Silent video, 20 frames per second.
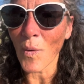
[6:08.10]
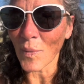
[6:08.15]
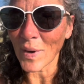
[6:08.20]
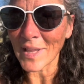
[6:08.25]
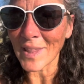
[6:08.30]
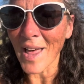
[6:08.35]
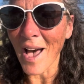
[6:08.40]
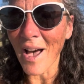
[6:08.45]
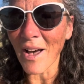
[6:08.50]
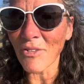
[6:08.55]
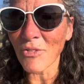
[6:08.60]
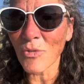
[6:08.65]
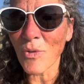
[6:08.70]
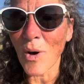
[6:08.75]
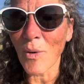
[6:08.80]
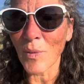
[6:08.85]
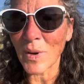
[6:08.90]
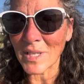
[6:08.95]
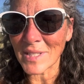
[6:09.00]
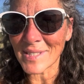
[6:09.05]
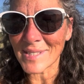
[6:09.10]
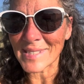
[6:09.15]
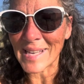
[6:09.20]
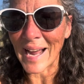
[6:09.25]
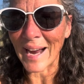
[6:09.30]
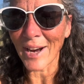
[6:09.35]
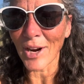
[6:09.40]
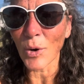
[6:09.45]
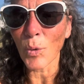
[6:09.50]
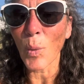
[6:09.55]
we love, what we
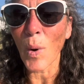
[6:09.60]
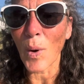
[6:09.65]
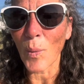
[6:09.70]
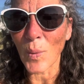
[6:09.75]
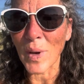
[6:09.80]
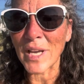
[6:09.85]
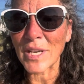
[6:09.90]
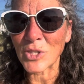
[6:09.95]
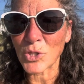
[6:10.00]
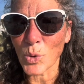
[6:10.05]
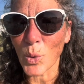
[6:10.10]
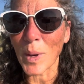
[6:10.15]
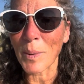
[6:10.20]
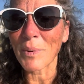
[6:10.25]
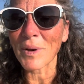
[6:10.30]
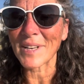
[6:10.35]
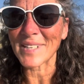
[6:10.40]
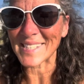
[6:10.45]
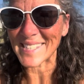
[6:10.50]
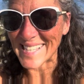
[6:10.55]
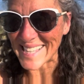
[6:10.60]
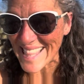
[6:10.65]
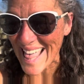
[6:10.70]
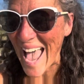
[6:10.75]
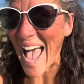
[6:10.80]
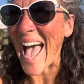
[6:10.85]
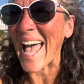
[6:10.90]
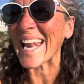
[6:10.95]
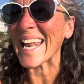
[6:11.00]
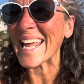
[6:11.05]
desire, what we enjoy, because
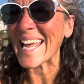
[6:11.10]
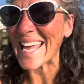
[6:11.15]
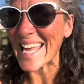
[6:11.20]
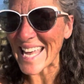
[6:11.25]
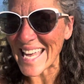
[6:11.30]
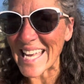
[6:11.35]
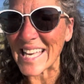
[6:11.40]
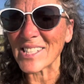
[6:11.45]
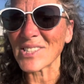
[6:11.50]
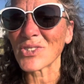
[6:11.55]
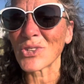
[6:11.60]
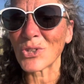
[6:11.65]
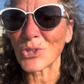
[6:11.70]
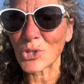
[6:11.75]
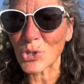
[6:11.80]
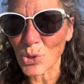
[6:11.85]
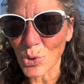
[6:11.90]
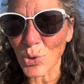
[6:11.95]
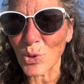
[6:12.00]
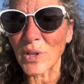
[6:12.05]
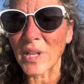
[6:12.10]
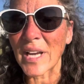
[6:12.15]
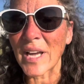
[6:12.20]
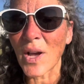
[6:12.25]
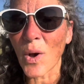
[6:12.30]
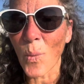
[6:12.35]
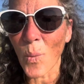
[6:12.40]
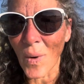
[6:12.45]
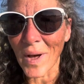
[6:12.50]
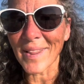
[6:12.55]
that is truly
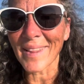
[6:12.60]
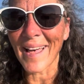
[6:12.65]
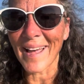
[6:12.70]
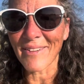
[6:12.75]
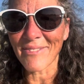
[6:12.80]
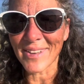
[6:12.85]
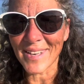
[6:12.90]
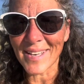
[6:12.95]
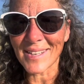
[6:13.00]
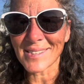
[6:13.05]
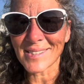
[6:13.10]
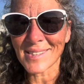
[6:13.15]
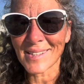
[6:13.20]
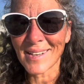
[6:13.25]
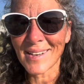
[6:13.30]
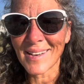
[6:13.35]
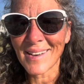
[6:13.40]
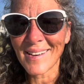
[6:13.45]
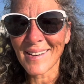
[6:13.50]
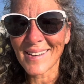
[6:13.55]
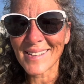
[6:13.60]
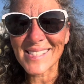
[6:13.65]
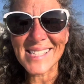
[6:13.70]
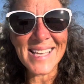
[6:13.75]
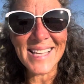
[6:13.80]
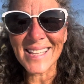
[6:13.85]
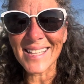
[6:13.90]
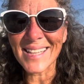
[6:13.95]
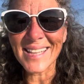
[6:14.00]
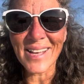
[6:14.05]
what life is. It's
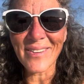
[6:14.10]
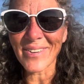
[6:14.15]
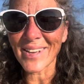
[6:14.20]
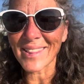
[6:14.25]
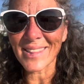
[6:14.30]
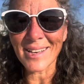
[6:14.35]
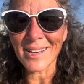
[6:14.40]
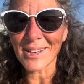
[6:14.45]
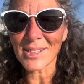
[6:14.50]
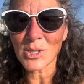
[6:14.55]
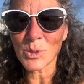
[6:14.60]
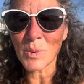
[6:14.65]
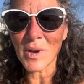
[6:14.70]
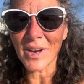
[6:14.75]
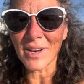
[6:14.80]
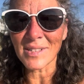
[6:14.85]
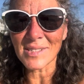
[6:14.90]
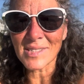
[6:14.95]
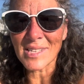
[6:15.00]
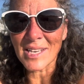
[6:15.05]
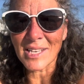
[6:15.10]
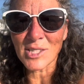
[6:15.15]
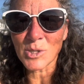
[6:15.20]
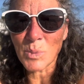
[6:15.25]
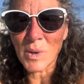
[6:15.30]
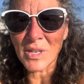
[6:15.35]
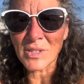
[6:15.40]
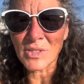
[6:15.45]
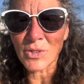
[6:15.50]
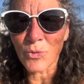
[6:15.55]
in the living the experience, the
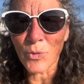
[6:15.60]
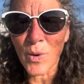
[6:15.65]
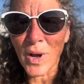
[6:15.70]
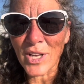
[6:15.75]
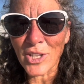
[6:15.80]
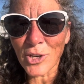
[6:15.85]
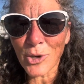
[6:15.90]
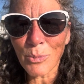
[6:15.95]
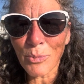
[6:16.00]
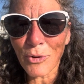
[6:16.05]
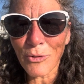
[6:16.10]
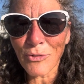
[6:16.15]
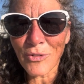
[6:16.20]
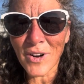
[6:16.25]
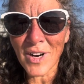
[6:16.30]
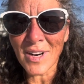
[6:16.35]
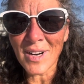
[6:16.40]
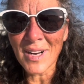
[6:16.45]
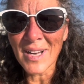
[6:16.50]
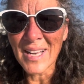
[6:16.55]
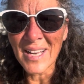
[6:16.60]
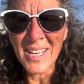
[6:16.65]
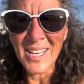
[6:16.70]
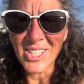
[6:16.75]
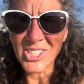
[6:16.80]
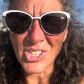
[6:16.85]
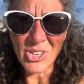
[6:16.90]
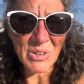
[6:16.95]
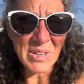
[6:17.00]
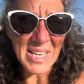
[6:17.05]
experience of what you prefer.
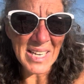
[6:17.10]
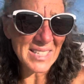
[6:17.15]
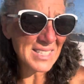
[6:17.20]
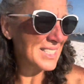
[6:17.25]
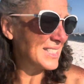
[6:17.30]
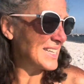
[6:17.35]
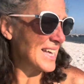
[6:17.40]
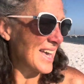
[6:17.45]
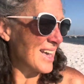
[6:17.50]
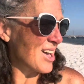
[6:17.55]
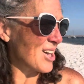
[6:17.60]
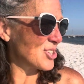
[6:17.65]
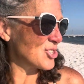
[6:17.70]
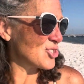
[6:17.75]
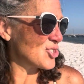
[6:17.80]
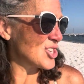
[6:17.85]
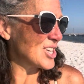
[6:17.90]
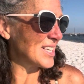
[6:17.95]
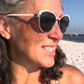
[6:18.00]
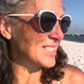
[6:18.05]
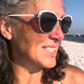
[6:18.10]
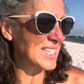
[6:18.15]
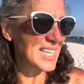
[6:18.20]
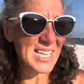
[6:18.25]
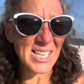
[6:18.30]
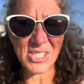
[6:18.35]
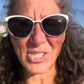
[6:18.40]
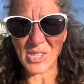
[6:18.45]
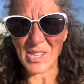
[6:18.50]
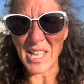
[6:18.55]
Do you need to take on shiz
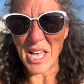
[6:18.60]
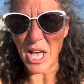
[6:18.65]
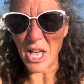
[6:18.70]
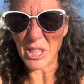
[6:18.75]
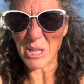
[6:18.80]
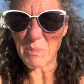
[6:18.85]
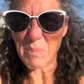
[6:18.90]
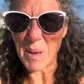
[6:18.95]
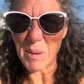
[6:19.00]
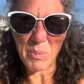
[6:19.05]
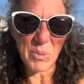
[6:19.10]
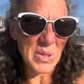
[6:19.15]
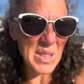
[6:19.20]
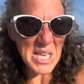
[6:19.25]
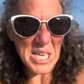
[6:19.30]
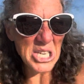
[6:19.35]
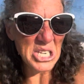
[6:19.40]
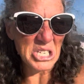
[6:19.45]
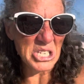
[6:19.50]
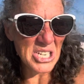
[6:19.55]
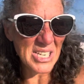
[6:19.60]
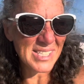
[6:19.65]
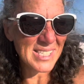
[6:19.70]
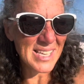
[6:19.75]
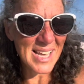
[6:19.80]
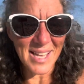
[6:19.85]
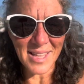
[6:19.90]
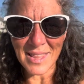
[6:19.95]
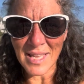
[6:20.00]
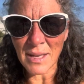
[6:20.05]
dis that other people think you just
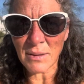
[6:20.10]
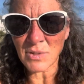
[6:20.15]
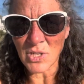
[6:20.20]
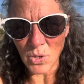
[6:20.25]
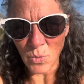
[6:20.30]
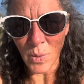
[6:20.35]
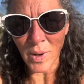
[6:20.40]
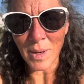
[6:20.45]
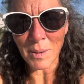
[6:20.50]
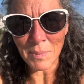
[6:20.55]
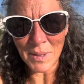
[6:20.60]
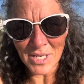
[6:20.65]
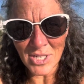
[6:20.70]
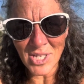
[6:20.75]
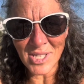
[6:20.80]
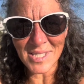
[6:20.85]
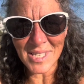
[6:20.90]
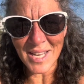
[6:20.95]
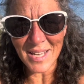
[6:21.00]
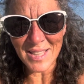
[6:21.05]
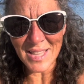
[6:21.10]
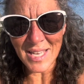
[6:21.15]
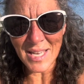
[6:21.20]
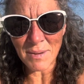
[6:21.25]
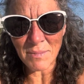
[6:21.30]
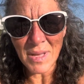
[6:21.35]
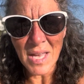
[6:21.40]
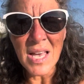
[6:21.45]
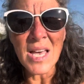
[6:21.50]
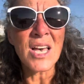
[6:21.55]
like them? Do you want to be just like
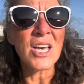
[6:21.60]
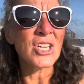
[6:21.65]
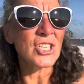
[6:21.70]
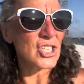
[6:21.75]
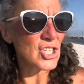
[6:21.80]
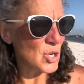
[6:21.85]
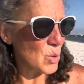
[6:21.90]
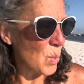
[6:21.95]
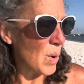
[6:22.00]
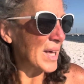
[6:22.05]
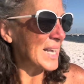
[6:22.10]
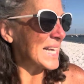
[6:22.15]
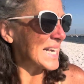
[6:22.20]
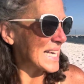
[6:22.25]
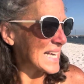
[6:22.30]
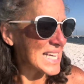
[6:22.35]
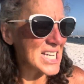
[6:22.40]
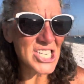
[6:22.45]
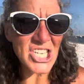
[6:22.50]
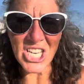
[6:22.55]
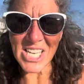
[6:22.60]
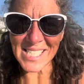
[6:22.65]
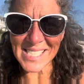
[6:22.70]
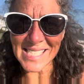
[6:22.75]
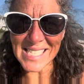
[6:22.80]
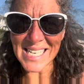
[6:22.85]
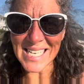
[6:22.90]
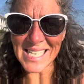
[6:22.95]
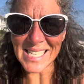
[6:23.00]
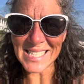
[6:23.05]
them? Do you want to eat shiz
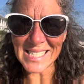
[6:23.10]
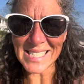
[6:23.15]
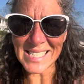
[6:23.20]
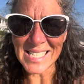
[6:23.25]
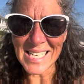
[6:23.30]
dis?